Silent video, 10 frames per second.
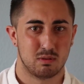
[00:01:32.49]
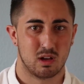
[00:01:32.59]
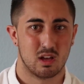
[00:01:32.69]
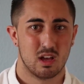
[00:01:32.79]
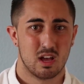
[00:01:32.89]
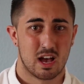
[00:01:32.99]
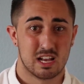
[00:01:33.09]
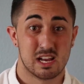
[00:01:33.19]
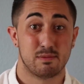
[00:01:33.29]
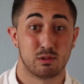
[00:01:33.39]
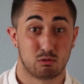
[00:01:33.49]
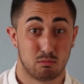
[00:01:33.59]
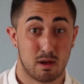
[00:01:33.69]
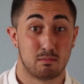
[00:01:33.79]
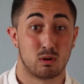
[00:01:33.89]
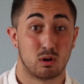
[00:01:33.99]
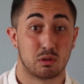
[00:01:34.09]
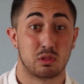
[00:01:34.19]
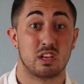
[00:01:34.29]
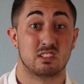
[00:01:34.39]
but I definitely remember
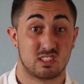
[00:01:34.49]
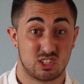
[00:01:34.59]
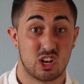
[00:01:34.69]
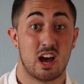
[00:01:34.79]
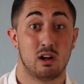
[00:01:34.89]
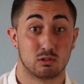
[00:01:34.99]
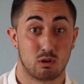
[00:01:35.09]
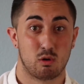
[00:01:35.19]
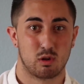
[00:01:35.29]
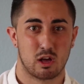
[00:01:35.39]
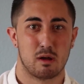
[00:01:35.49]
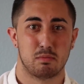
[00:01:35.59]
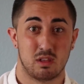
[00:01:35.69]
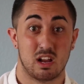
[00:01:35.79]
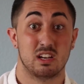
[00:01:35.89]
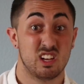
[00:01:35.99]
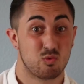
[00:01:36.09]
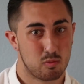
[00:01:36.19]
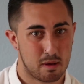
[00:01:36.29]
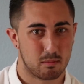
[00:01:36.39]
things as a child growing up that I
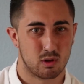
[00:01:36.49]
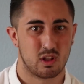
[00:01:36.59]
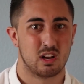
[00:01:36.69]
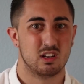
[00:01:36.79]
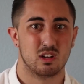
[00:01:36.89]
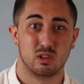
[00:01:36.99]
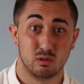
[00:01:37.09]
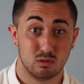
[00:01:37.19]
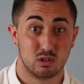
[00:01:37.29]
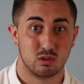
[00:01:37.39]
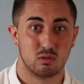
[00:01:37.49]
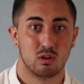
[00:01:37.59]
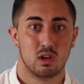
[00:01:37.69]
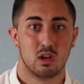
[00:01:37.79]
did remember and that I did allude to